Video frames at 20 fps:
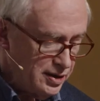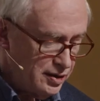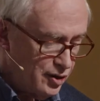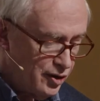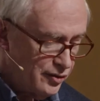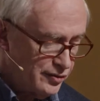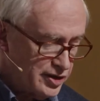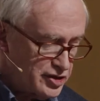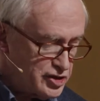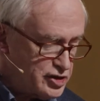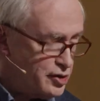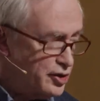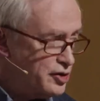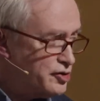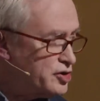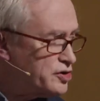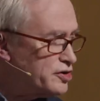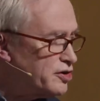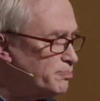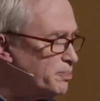on
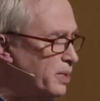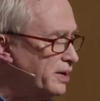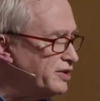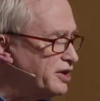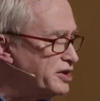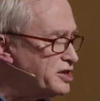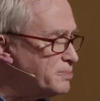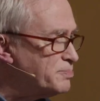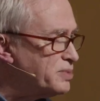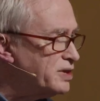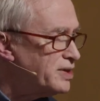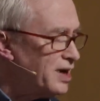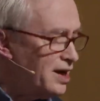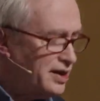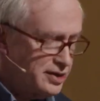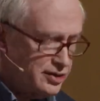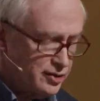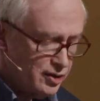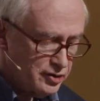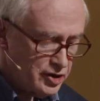assertions of participant
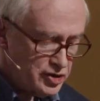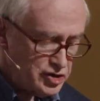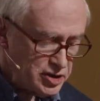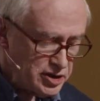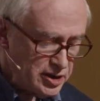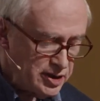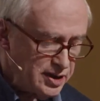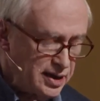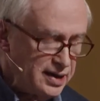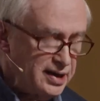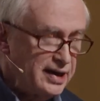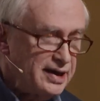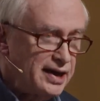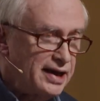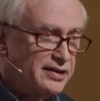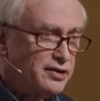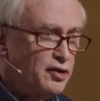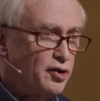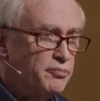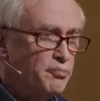ideology,
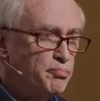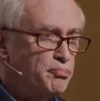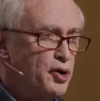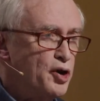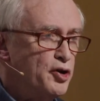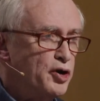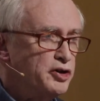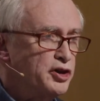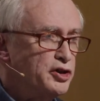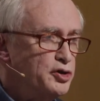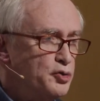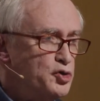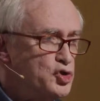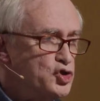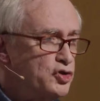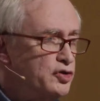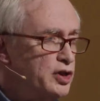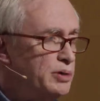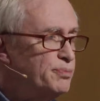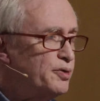and on
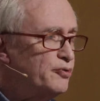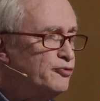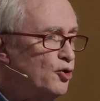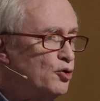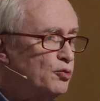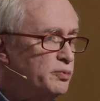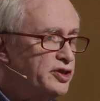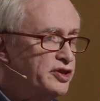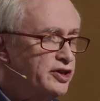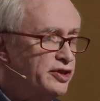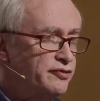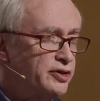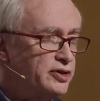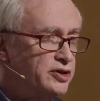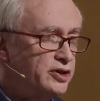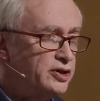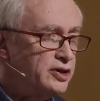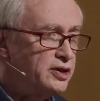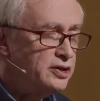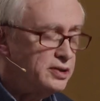perlocutionary
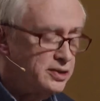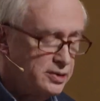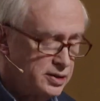performativity.